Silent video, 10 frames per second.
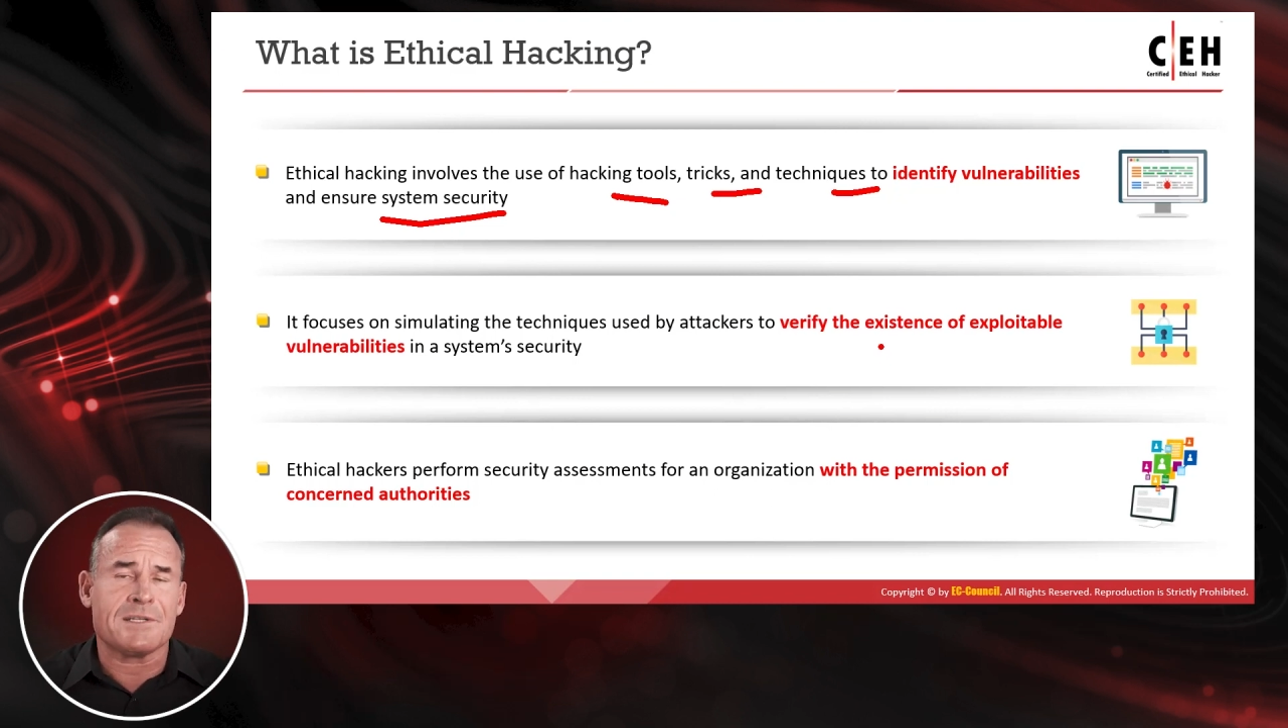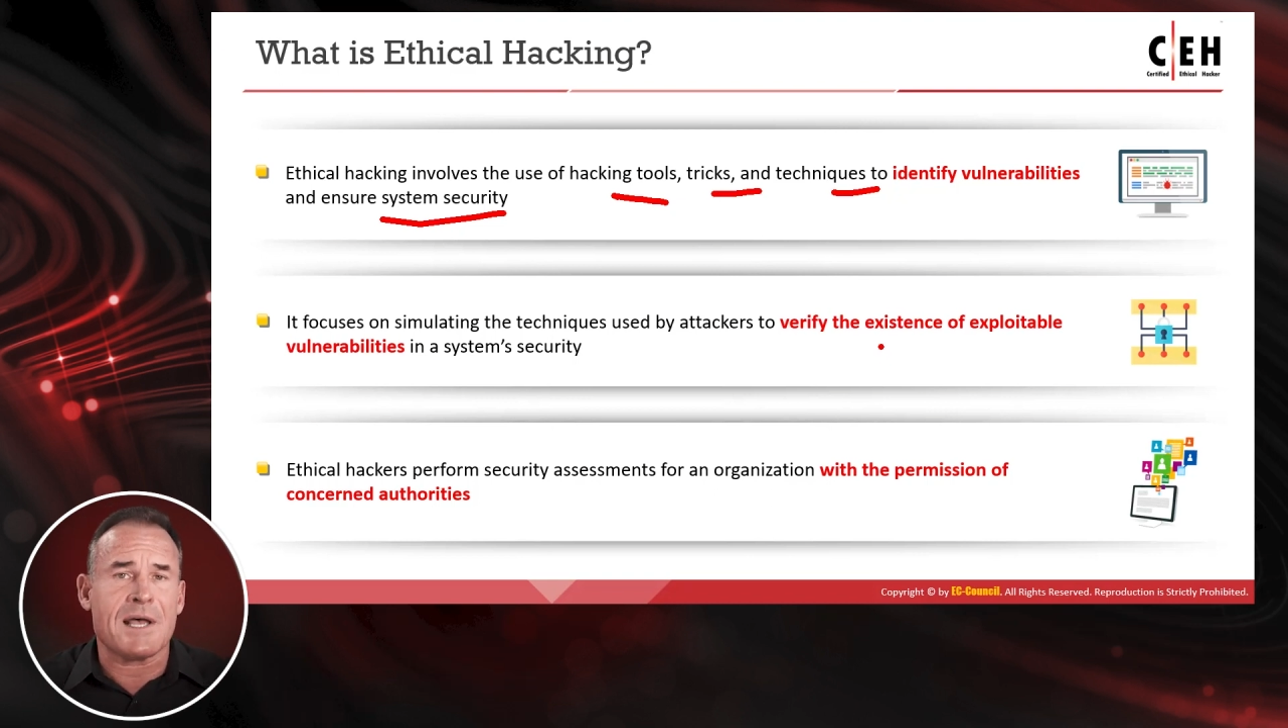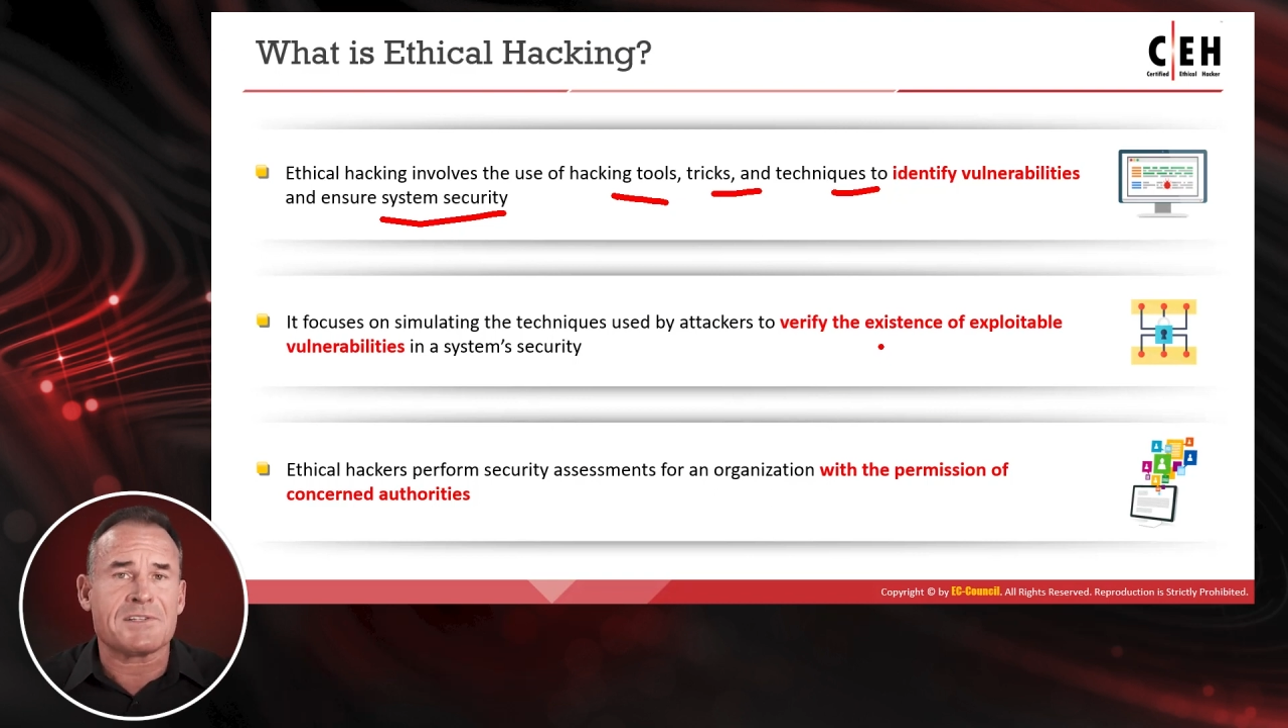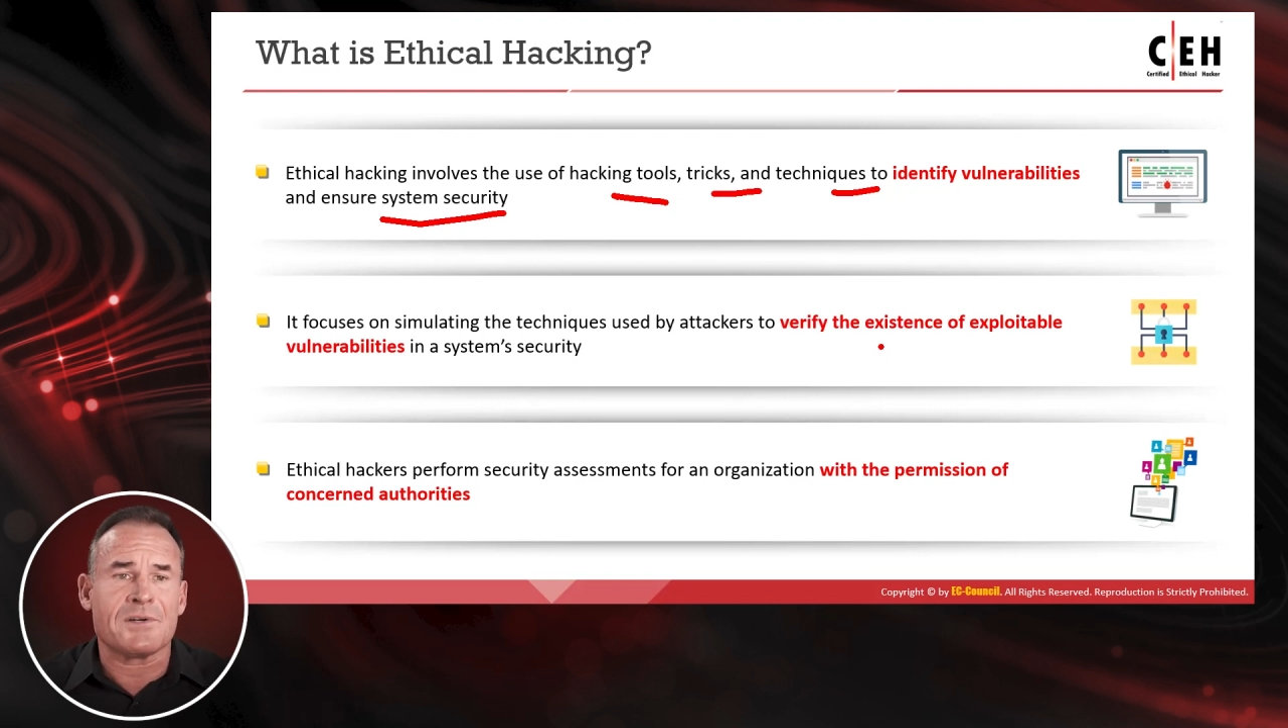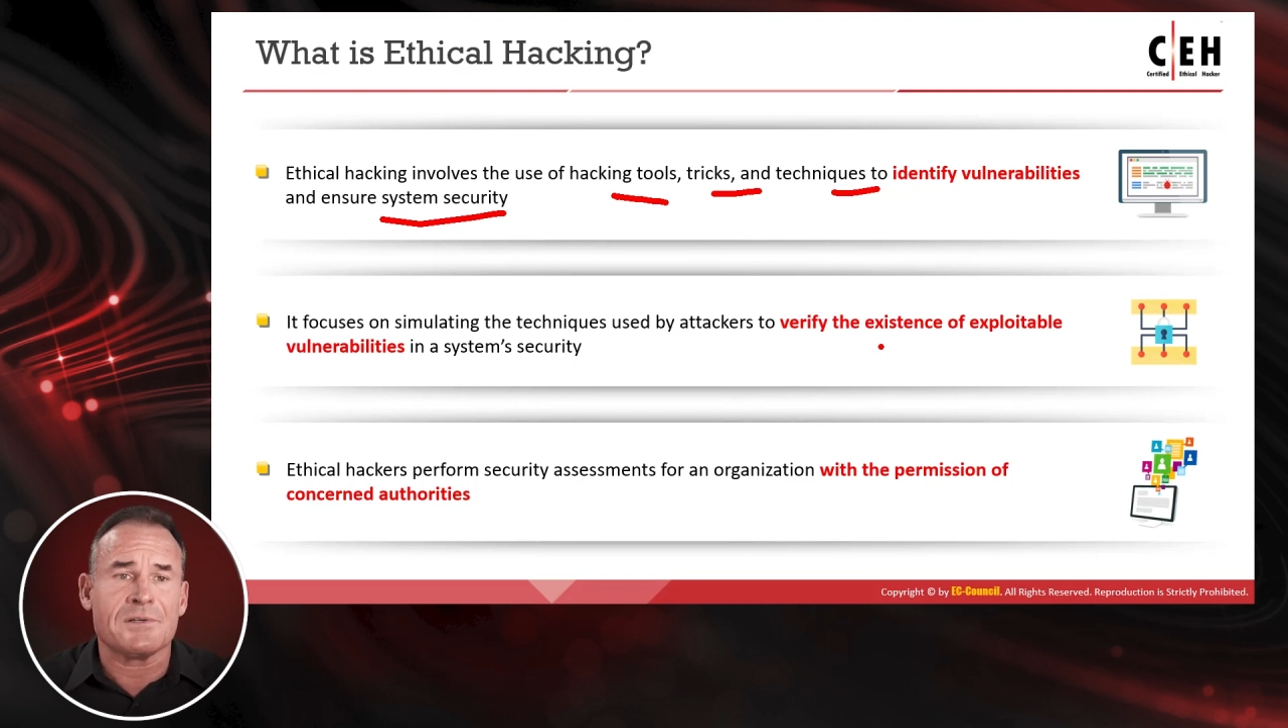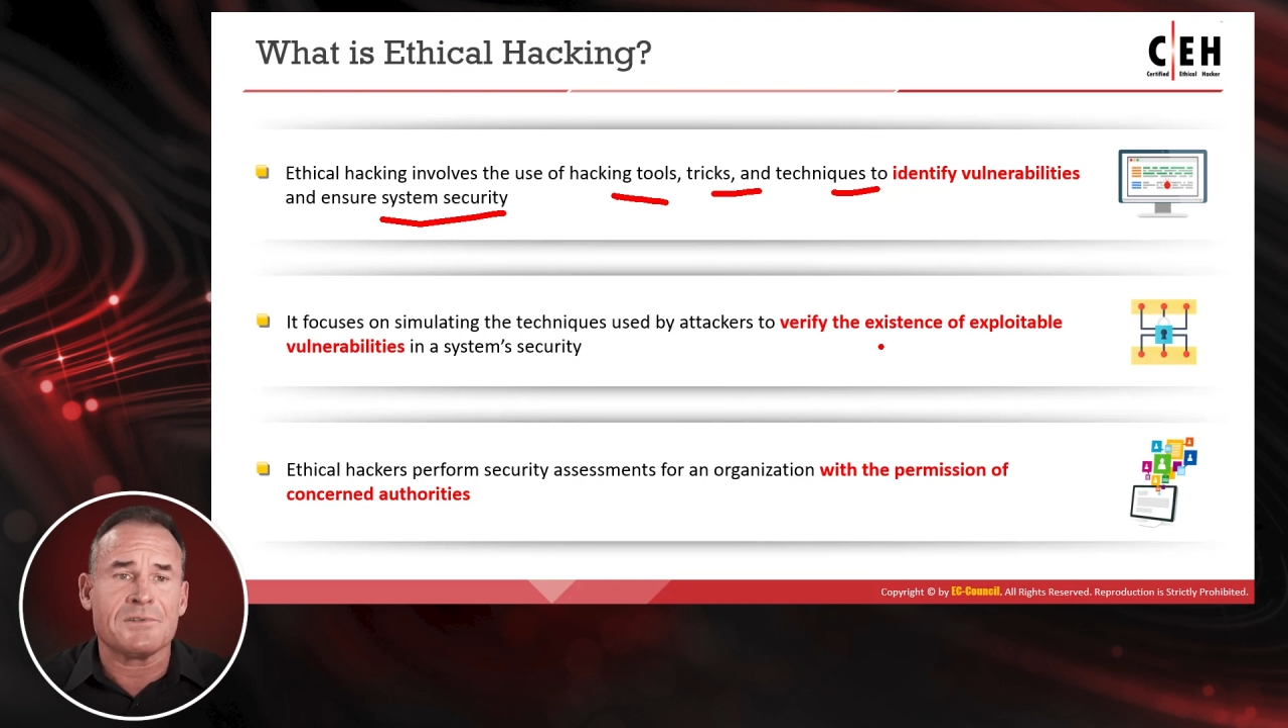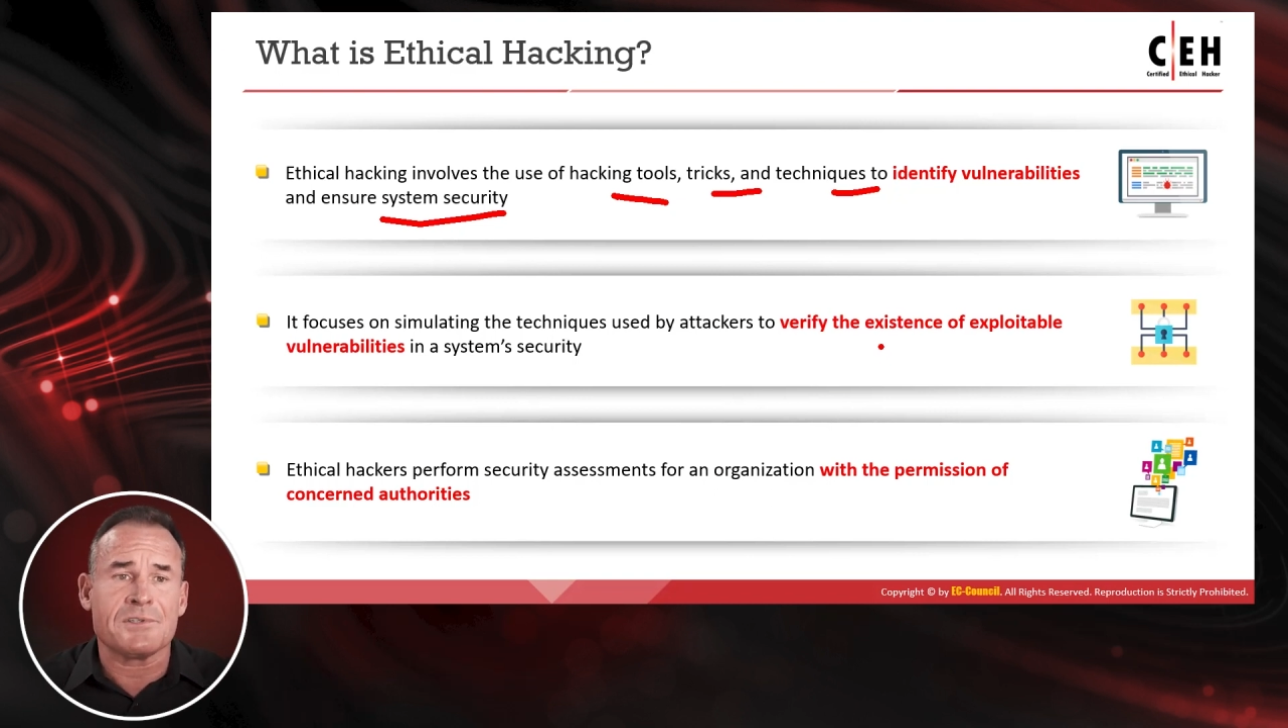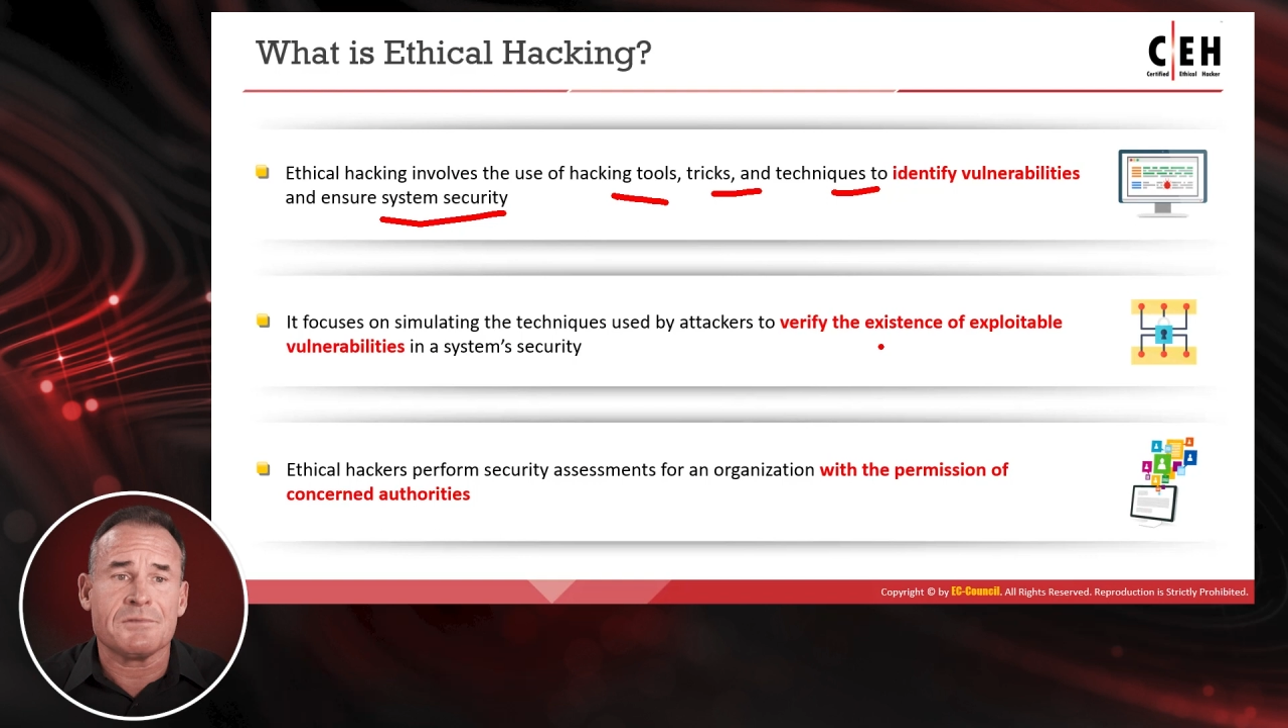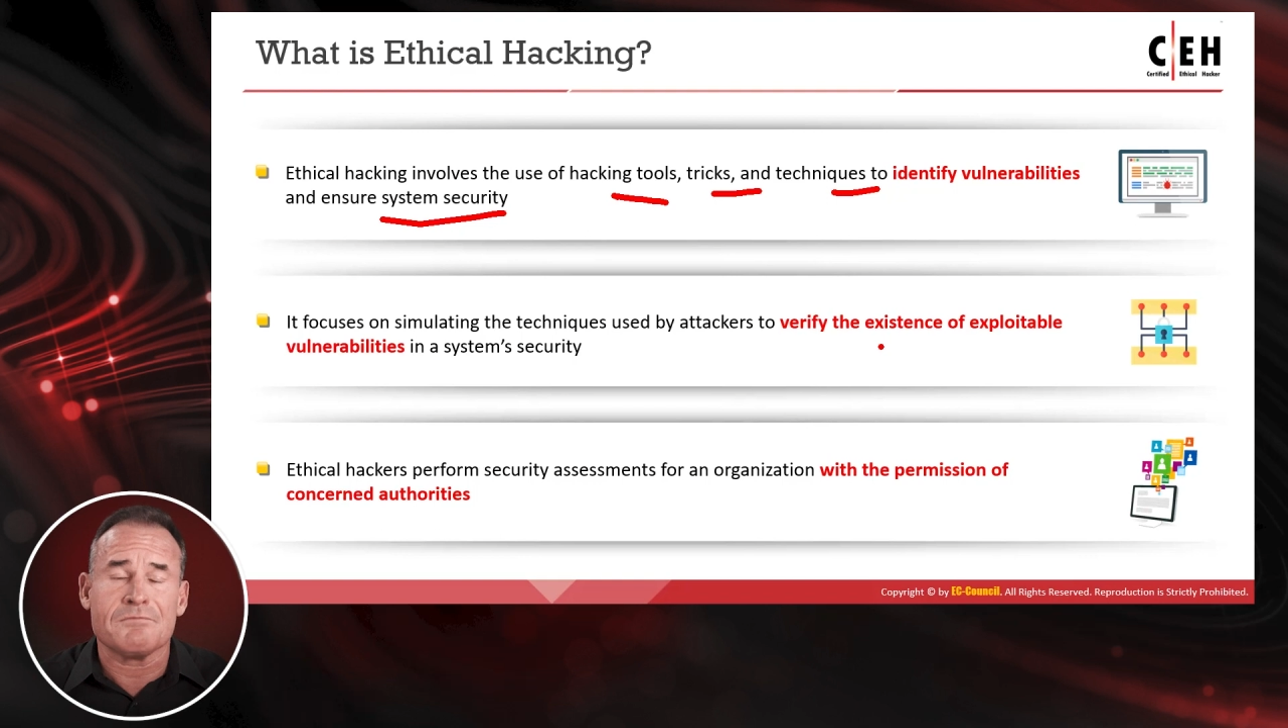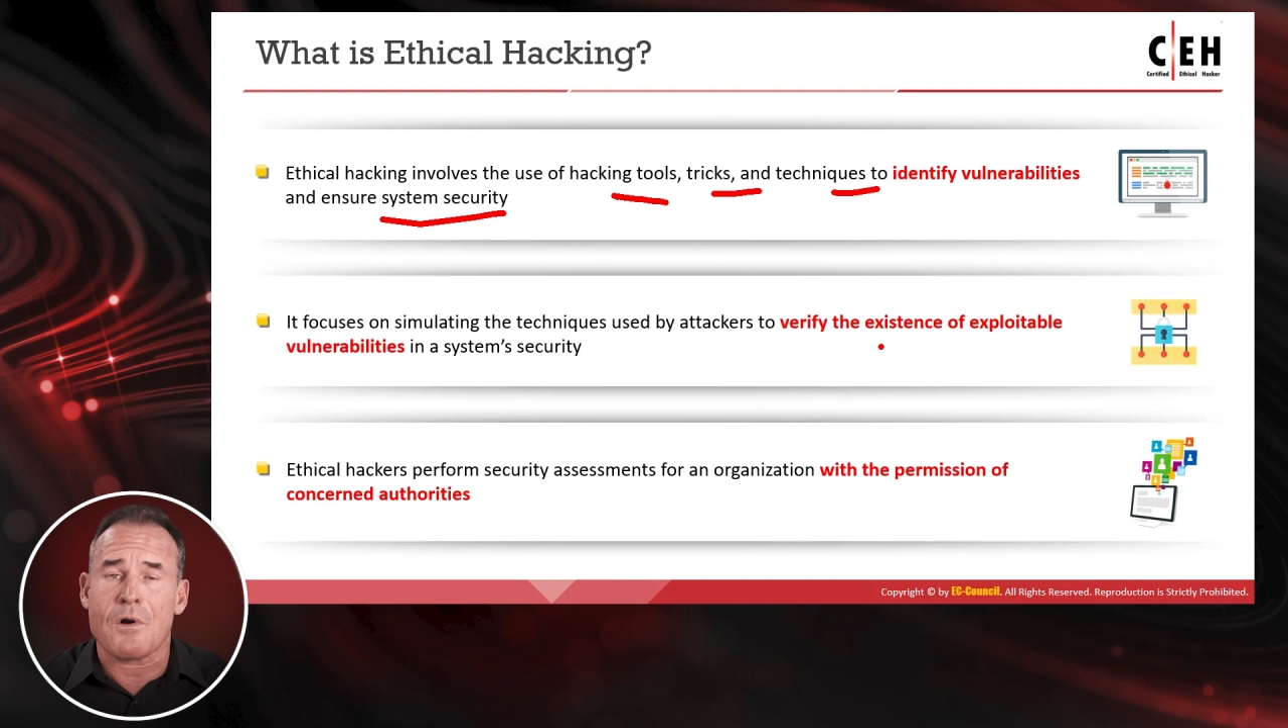
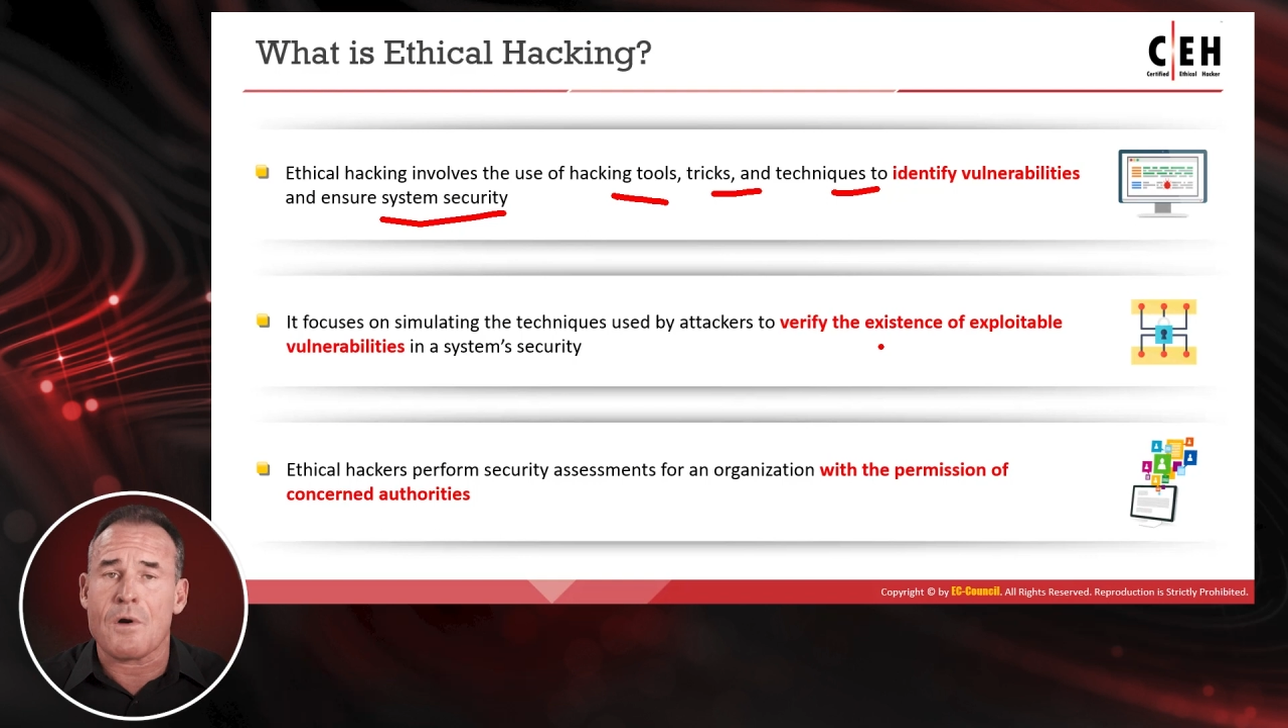testers